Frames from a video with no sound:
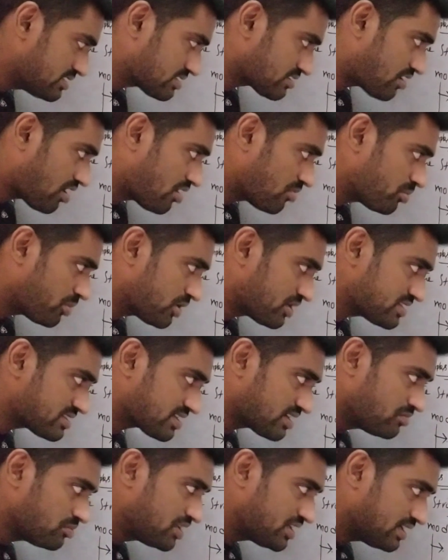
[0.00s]
components
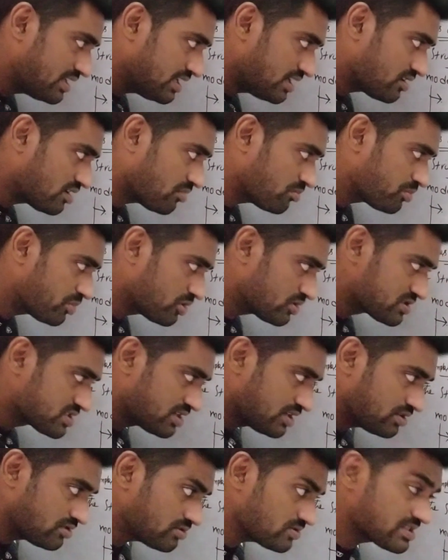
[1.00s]
can be decomposed
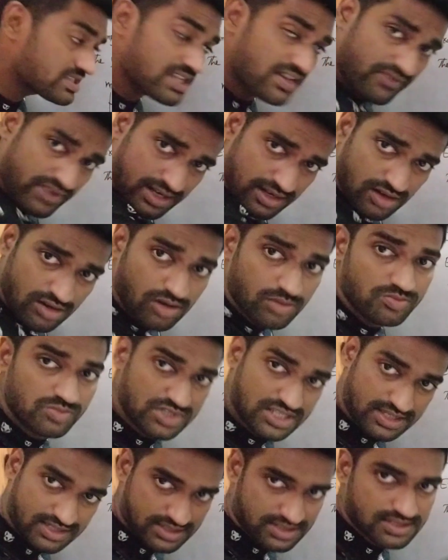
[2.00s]
into several
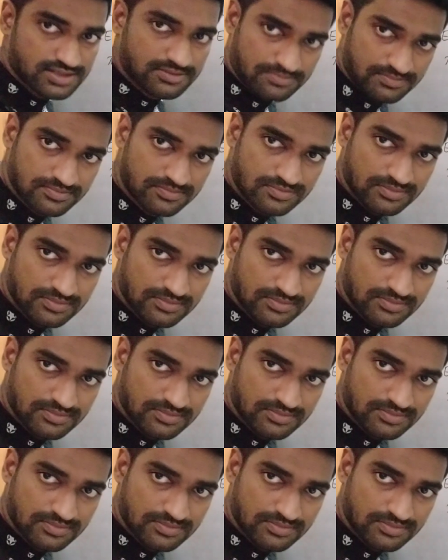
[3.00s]
objects.